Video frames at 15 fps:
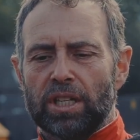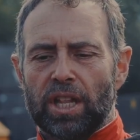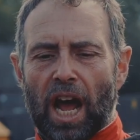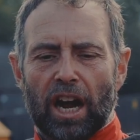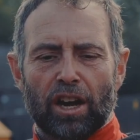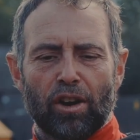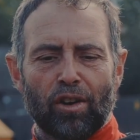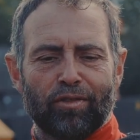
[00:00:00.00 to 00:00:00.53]
is
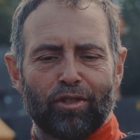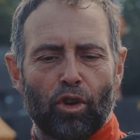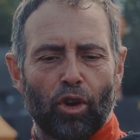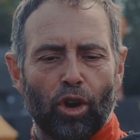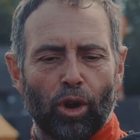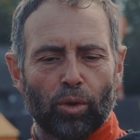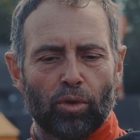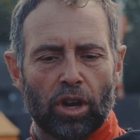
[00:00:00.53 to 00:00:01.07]
that
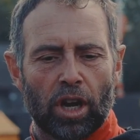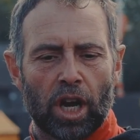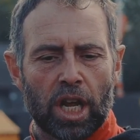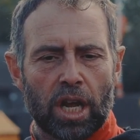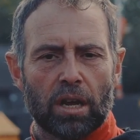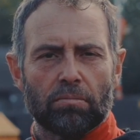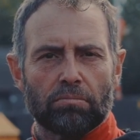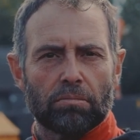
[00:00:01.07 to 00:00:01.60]
coverall,
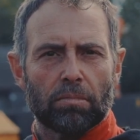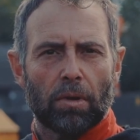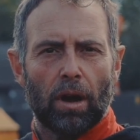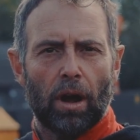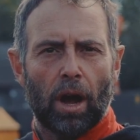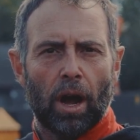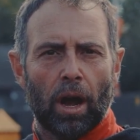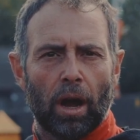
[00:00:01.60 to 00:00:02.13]
really,
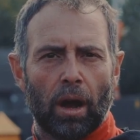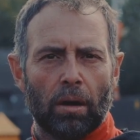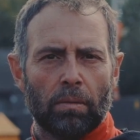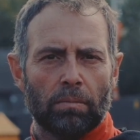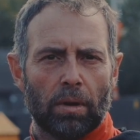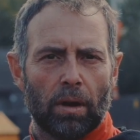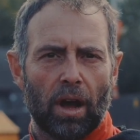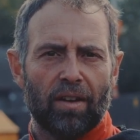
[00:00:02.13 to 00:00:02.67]

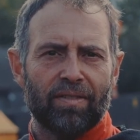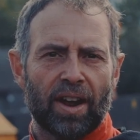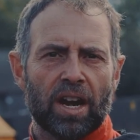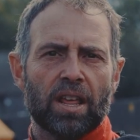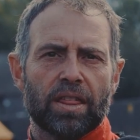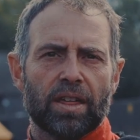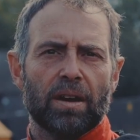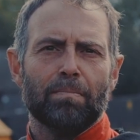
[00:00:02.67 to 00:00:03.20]
of
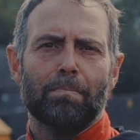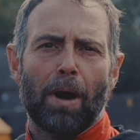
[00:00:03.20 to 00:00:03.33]
anything